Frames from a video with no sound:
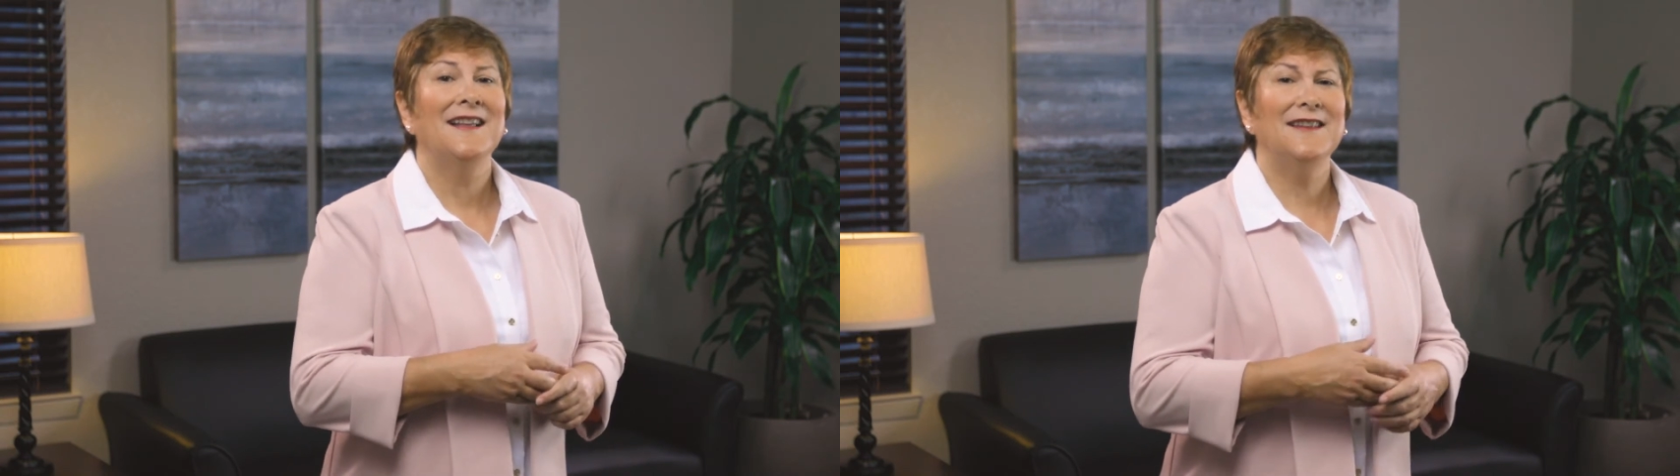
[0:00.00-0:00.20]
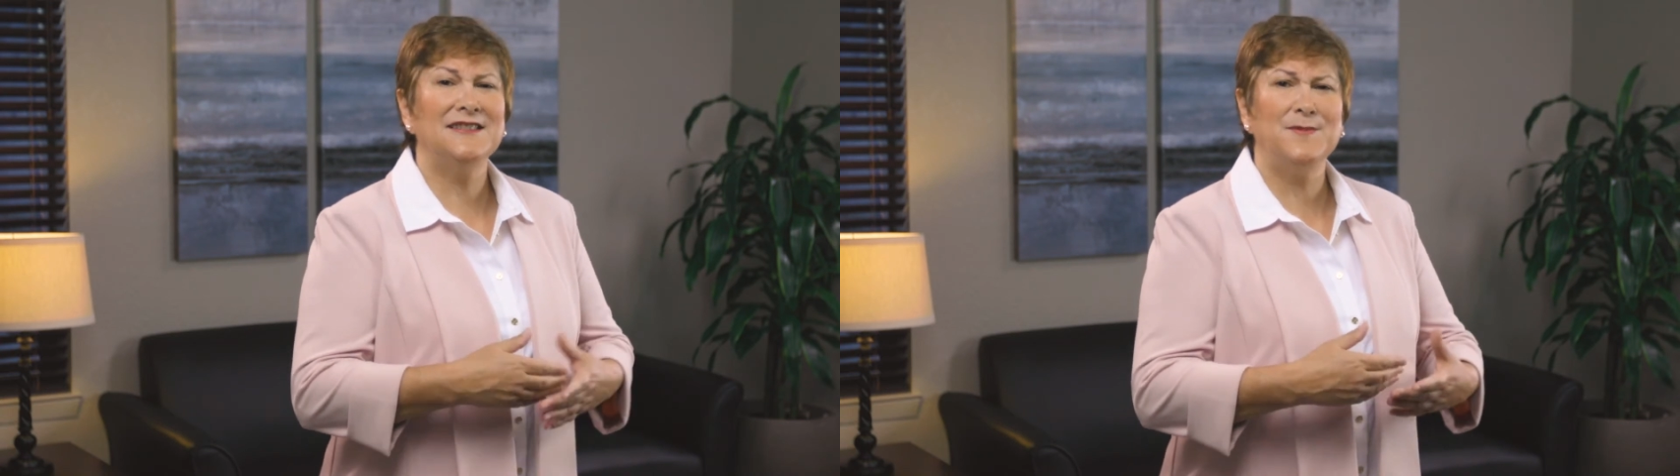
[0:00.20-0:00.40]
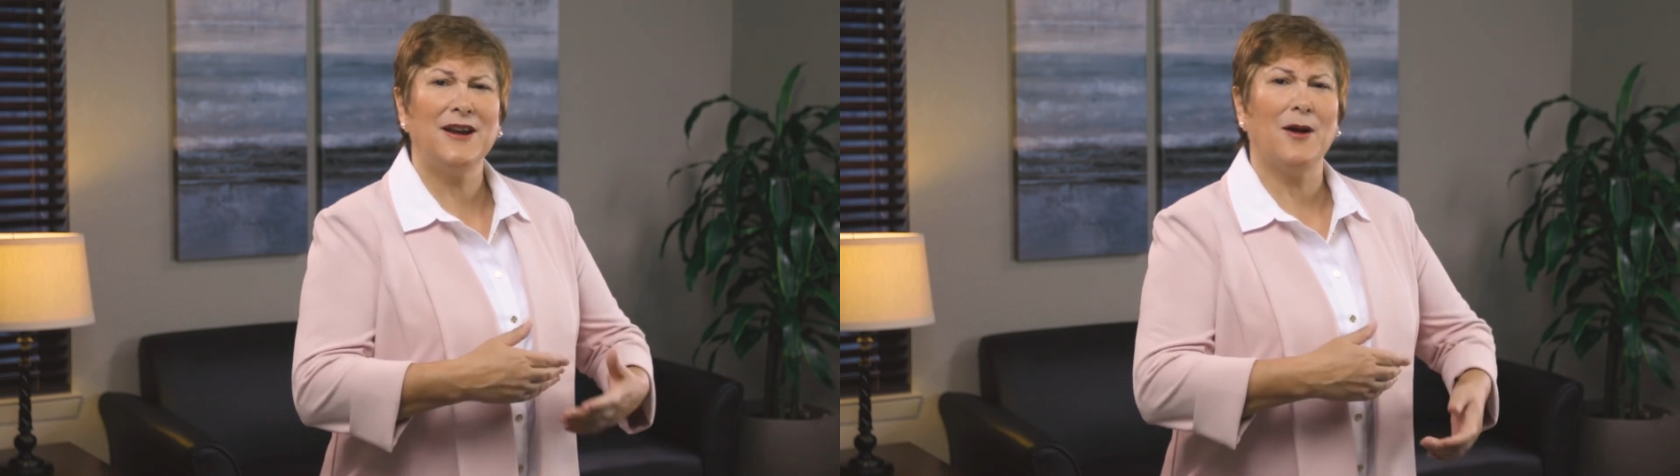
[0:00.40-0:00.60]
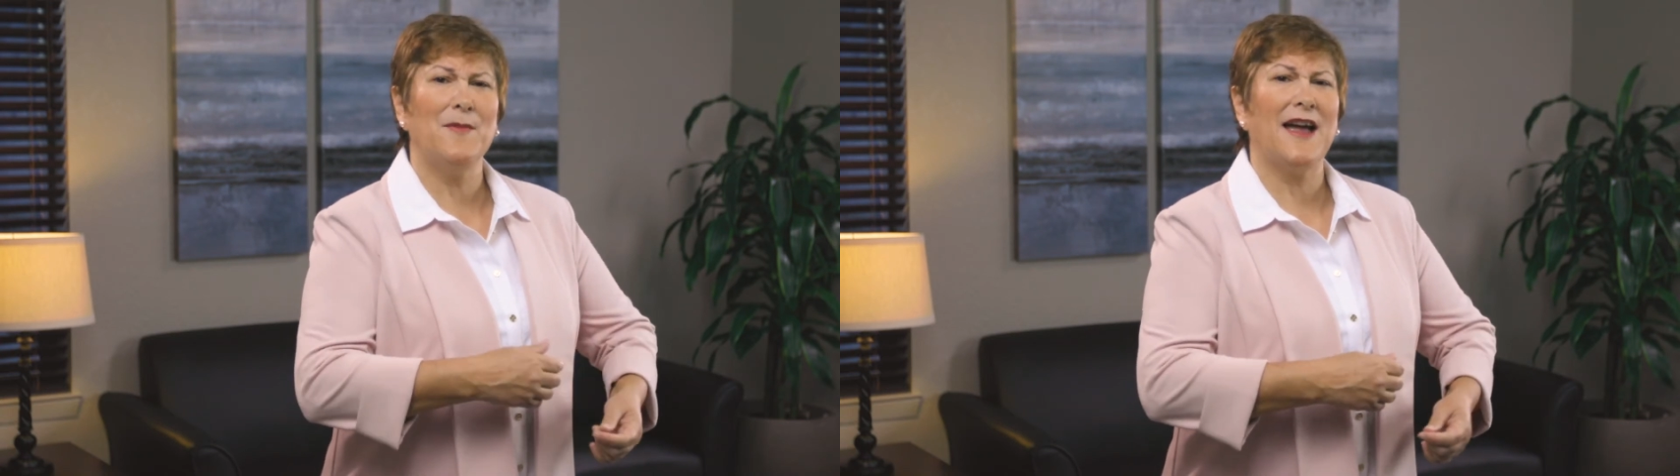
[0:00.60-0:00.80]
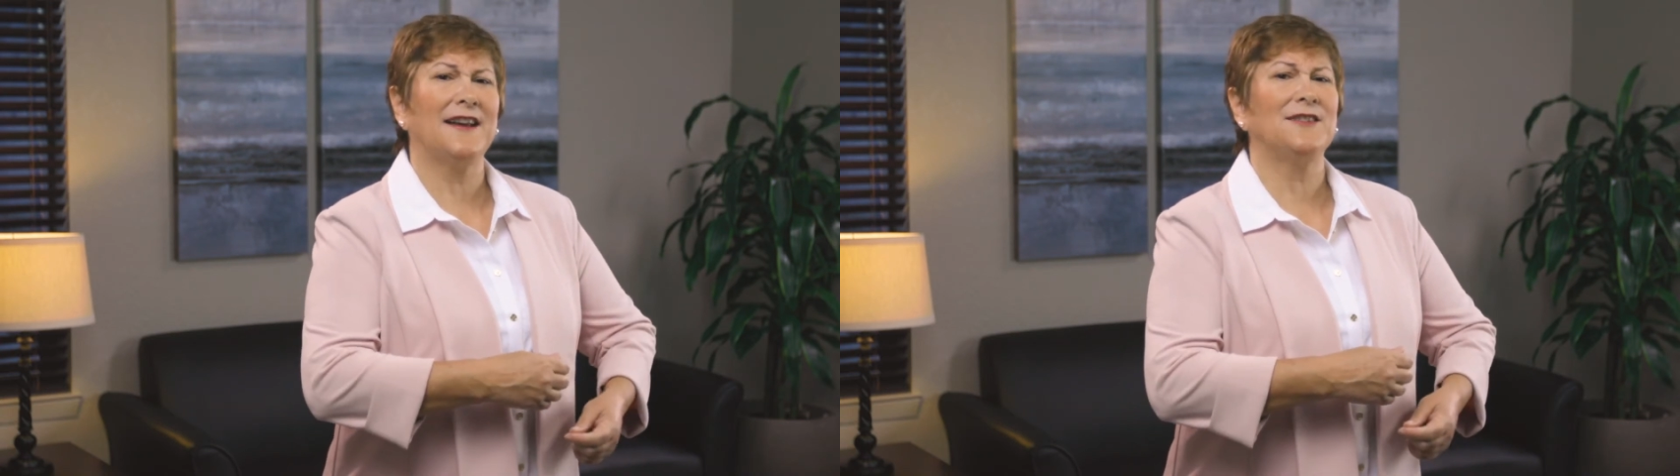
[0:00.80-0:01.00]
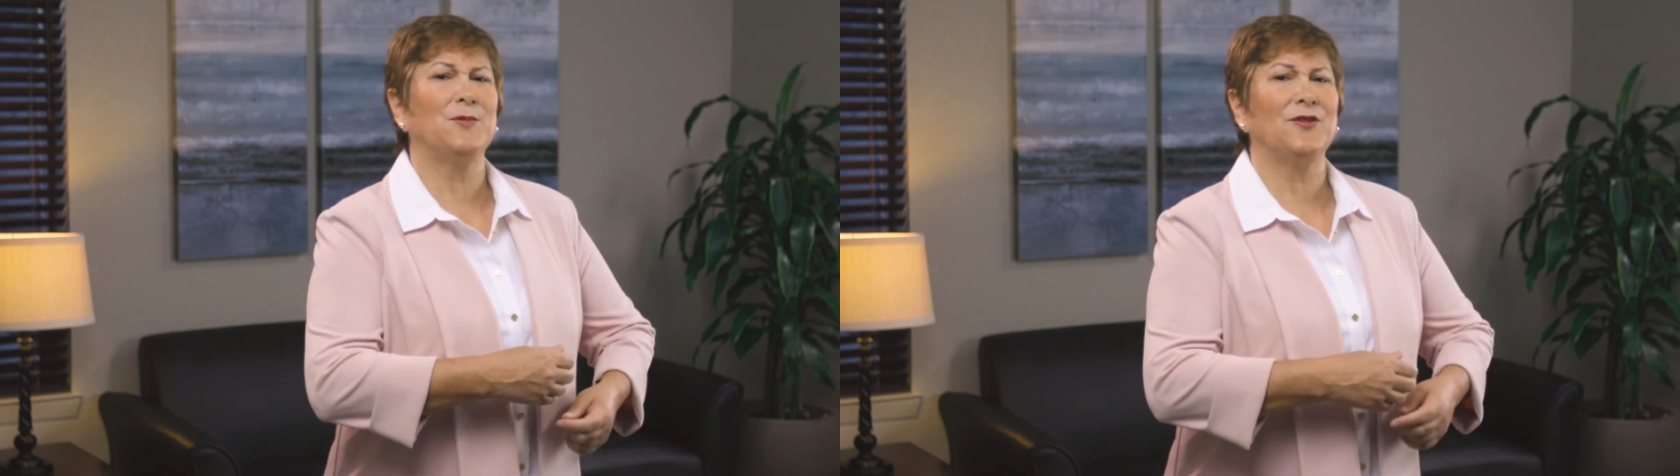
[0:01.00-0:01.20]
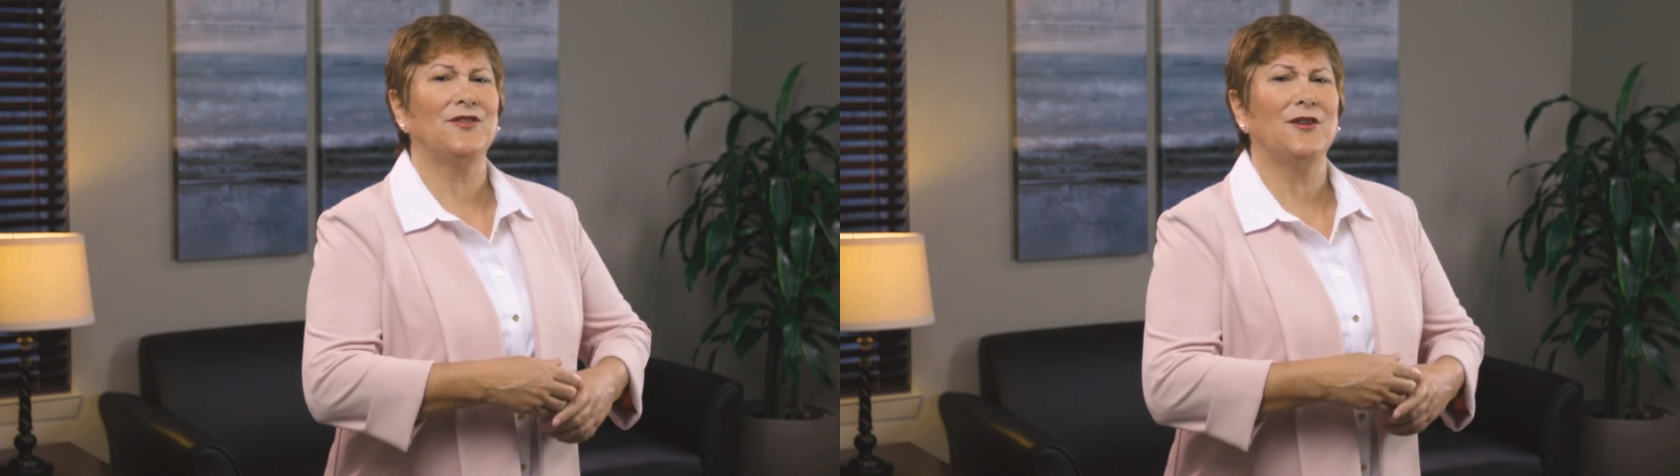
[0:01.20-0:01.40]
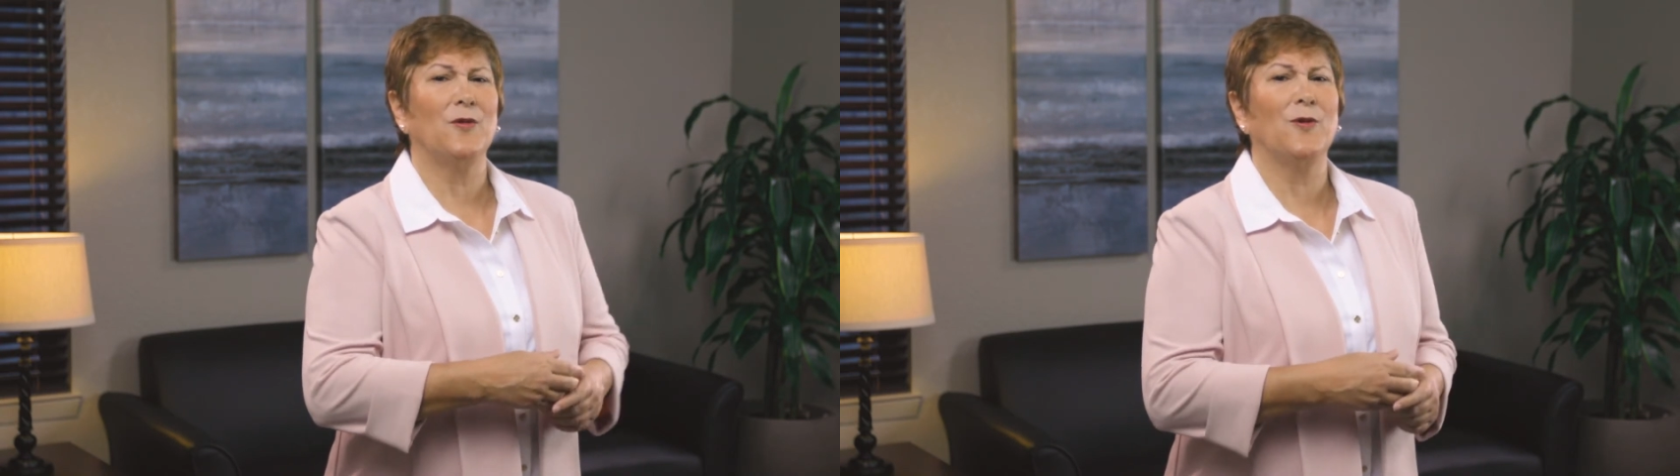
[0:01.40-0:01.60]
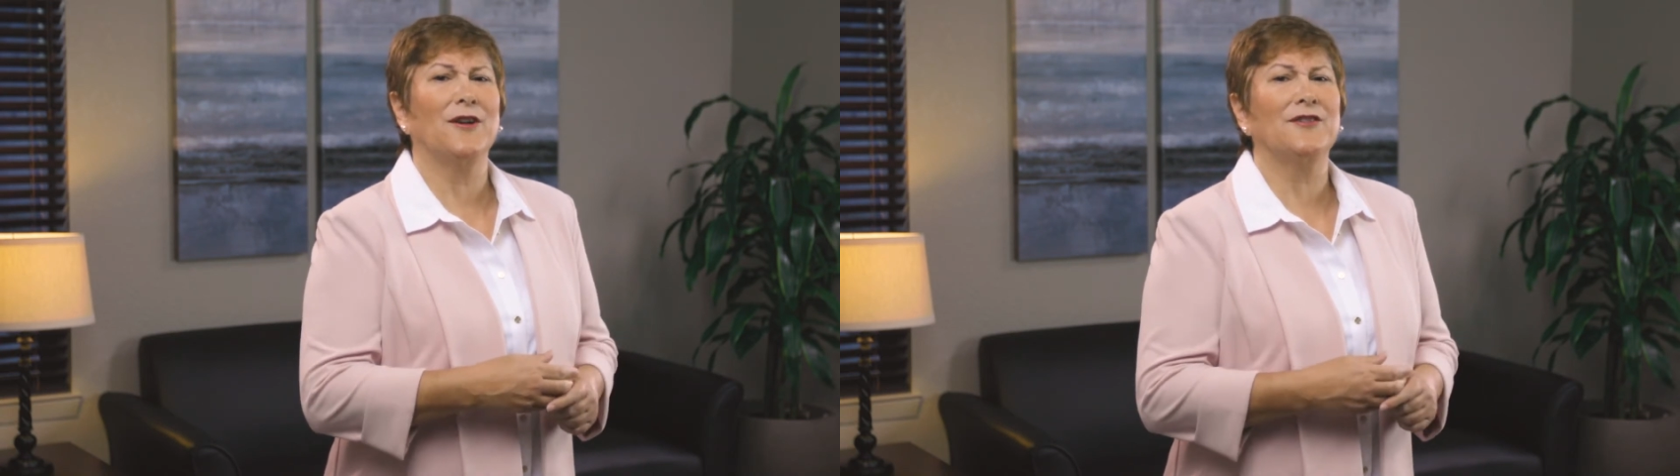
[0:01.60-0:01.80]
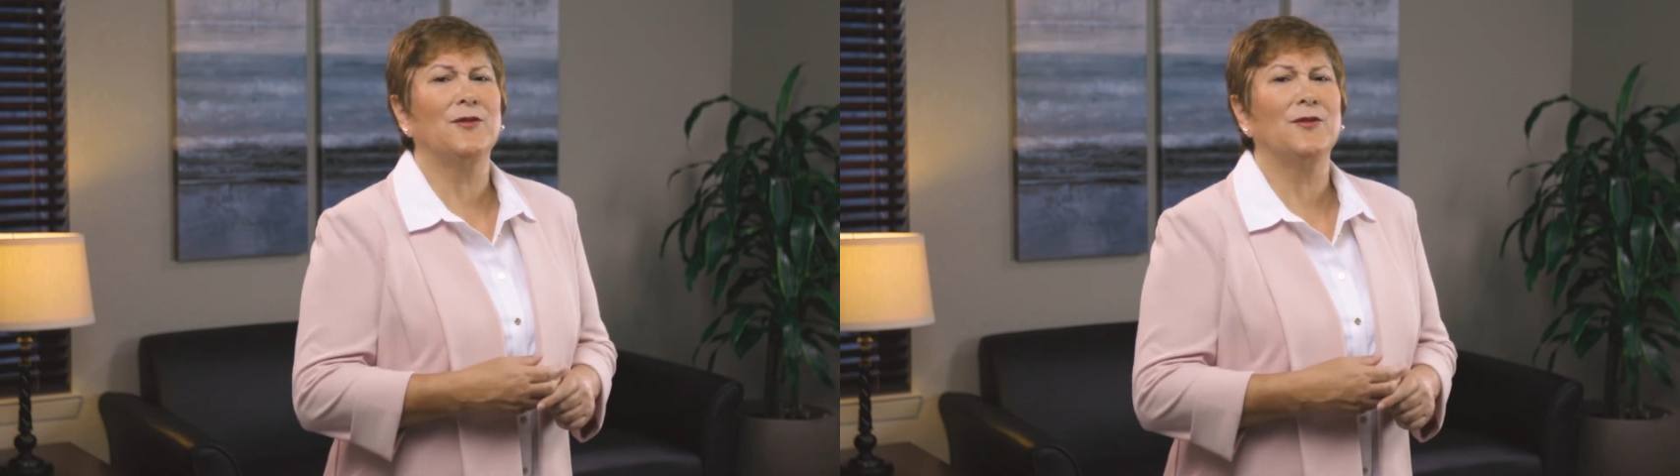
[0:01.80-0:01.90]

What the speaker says: Let's become experts in our work